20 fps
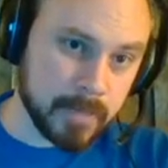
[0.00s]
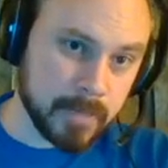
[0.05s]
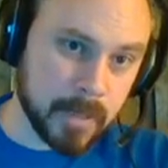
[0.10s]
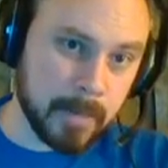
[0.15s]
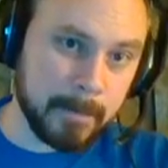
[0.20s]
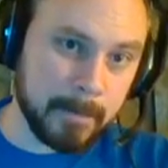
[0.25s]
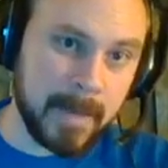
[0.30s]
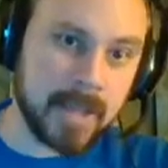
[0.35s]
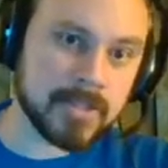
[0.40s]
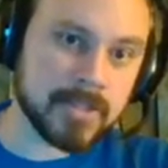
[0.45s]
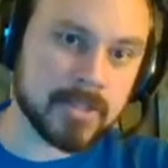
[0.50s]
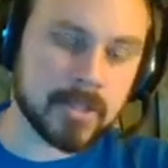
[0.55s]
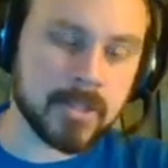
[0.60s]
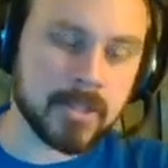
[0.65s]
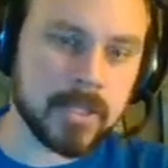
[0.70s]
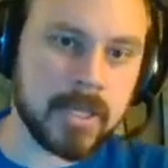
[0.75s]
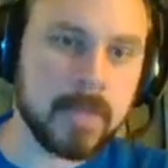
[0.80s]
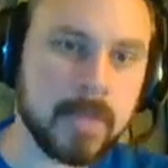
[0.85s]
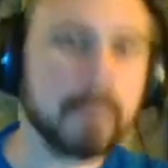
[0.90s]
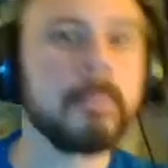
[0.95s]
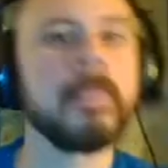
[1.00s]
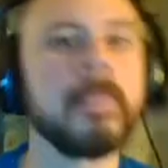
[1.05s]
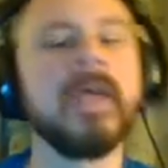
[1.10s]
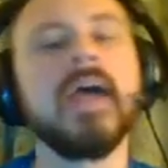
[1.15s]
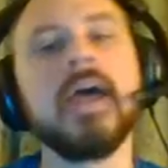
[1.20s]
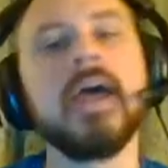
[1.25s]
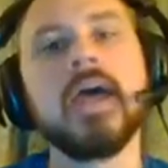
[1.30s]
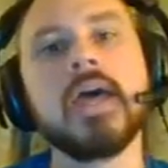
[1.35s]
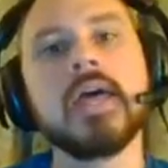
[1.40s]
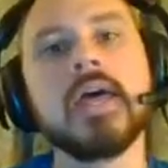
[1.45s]
But basically,
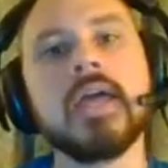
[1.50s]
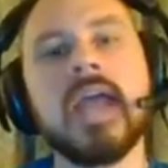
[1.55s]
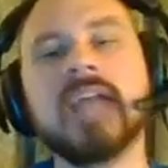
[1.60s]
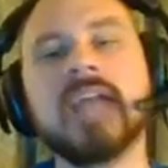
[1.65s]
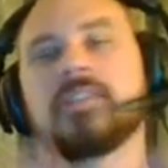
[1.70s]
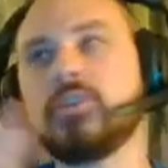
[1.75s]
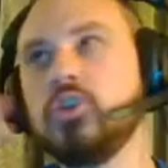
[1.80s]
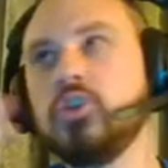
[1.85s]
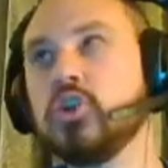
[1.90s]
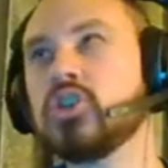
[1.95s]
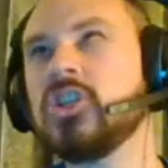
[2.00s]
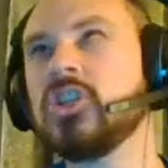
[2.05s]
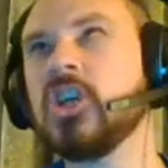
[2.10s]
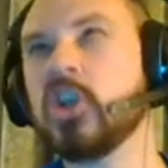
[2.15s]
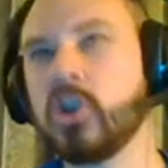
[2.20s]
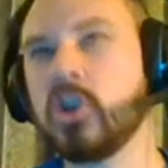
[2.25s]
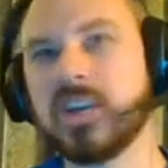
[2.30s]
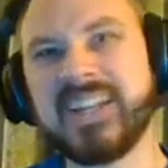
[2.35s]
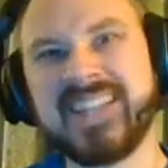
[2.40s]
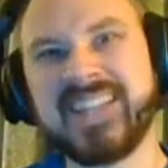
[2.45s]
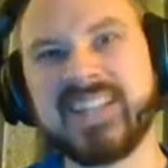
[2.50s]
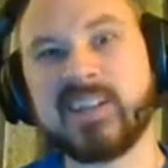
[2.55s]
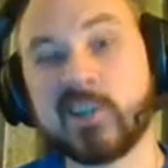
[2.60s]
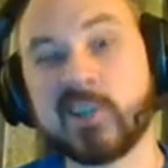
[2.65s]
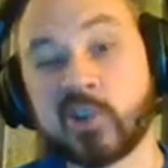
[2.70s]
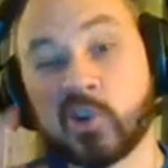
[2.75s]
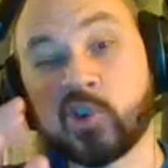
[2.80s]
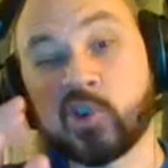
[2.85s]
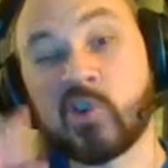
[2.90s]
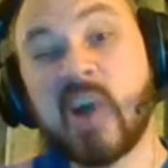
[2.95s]
it's usually a good idea to
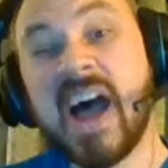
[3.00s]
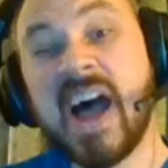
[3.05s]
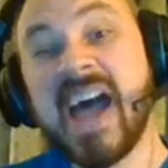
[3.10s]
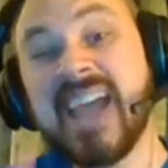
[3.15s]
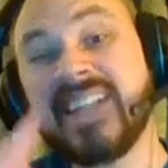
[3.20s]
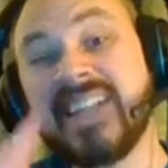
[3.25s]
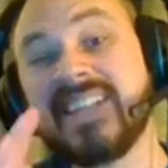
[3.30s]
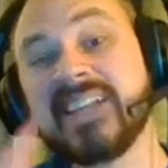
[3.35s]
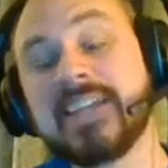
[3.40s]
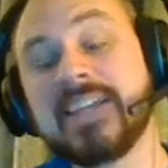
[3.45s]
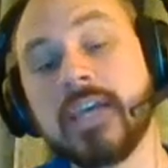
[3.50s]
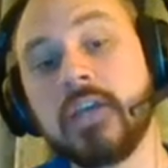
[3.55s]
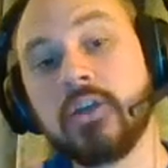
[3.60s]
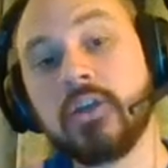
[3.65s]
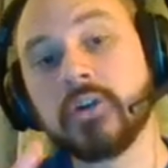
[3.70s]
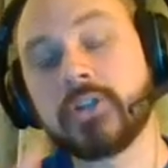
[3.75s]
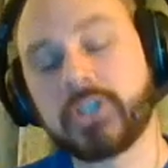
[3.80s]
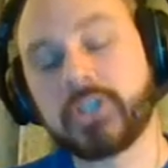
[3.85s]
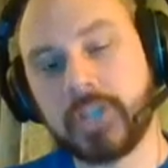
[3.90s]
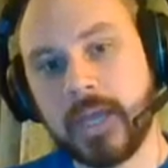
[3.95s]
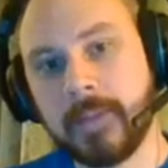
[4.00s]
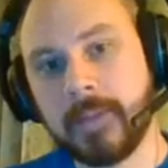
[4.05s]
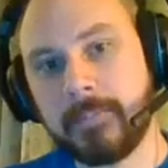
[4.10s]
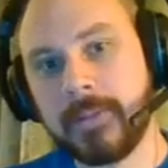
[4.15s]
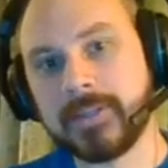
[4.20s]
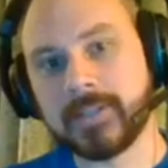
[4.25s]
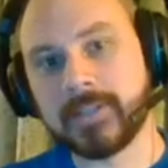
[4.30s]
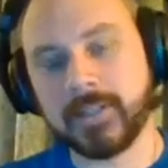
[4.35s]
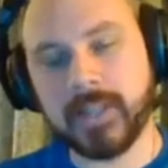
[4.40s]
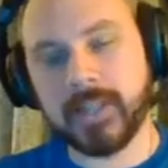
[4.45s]
try to get your
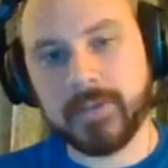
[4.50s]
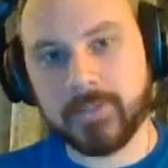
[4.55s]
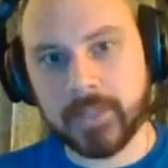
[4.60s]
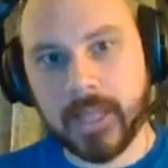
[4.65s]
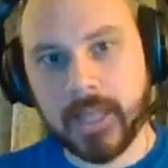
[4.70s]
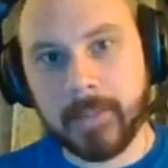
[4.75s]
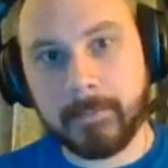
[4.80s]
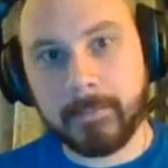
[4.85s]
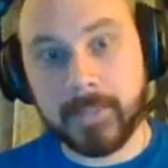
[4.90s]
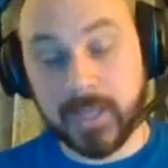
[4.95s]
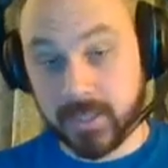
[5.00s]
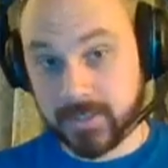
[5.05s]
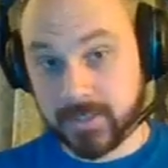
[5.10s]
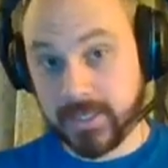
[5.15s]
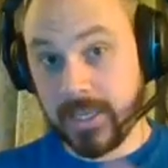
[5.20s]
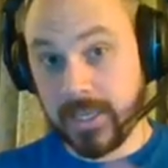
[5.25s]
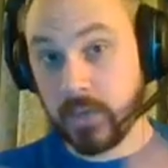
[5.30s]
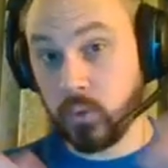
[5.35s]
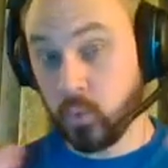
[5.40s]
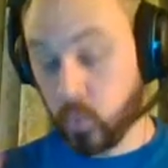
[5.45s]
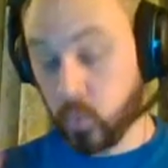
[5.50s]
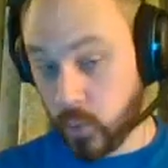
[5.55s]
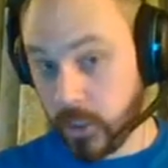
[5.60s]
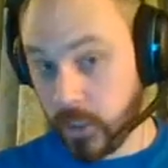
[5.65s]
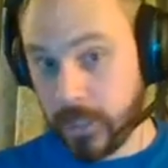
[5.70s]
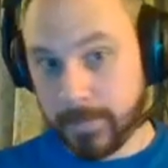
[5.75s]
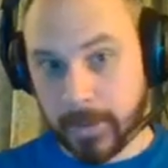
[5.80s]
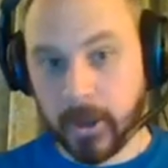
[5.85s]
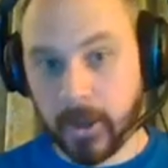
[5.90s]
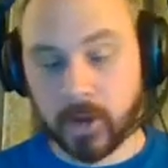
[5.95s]
champion to level up, because they get
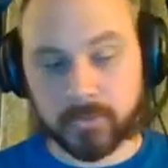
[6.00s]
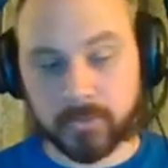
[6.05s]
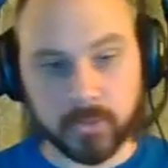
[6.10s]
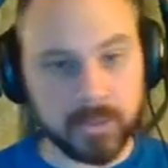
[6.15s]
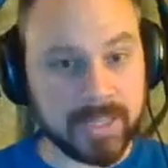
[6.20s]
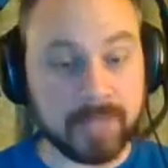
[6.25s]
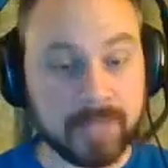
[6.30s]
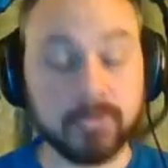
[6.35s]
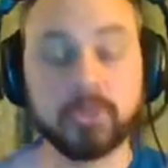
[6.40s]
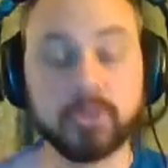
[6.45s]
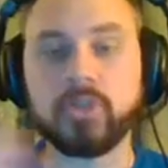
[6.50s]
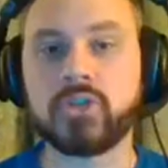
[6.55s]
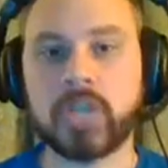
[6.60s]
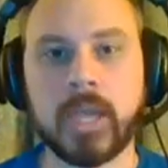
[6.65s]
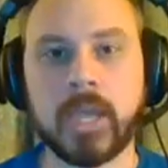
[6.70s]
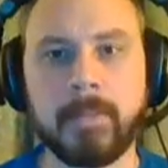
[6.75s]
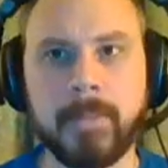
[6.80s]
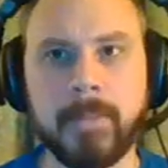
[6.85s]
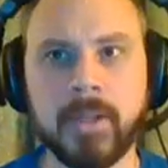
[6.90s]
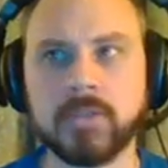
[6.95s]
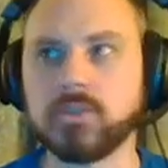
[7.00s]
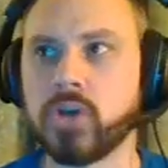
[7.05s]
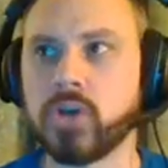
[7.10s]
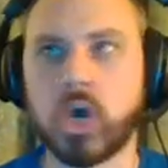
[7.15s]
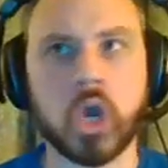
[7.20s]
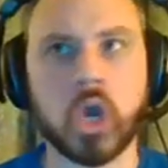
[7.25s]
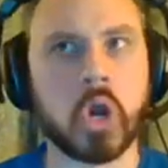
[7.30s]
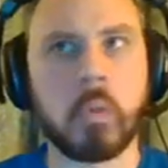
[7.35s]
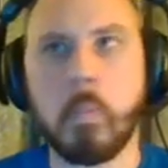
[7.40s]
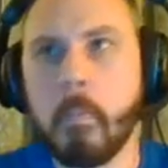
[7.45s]
really powerful. Level 2 champions
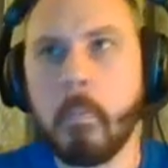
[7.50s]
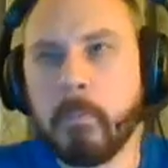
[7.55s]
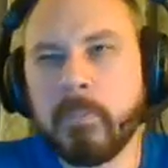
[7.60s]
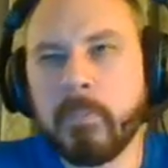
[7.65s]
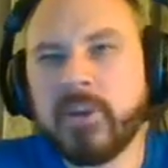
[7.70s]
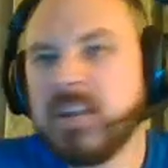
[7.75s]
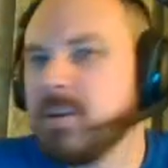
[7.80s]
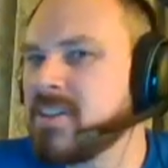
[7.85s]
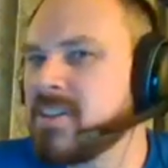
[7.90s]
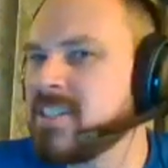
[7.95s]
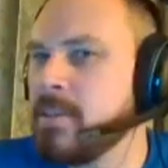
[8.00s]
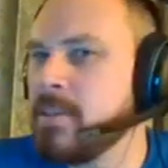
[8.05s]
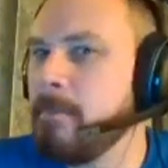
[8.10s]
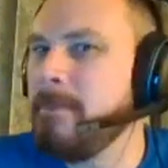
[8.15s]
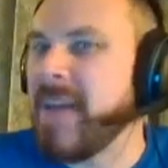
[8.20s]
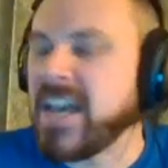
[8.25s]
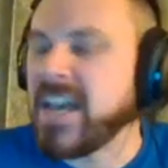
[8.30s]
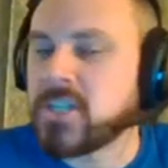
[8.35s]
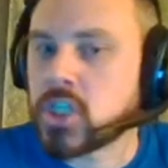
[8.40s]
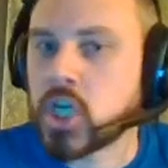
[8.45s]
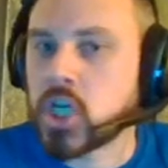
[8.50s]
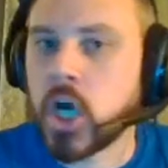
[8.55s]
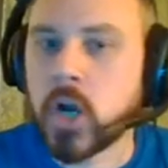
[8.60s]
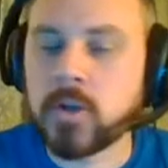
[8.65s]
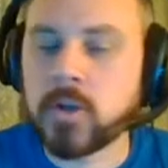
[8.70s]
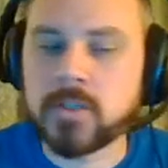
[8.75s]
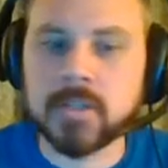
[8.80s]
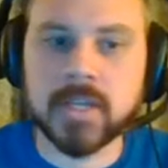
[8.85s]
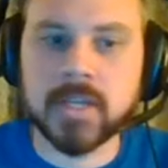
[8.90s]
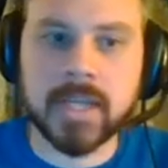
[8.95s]
are pretty much the best
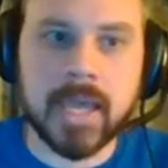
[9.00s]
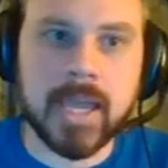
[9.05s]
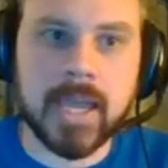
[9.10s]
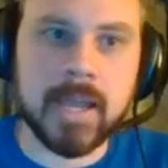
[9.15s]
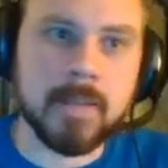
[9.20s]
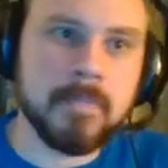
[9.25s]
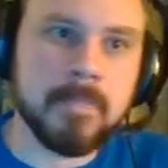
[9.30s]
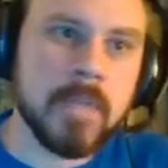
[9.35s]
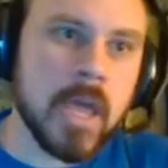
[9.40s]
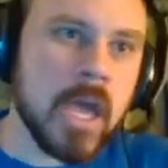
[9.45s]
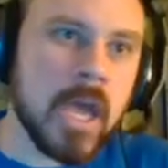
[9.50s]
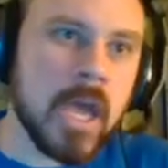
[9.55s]
cards in the game.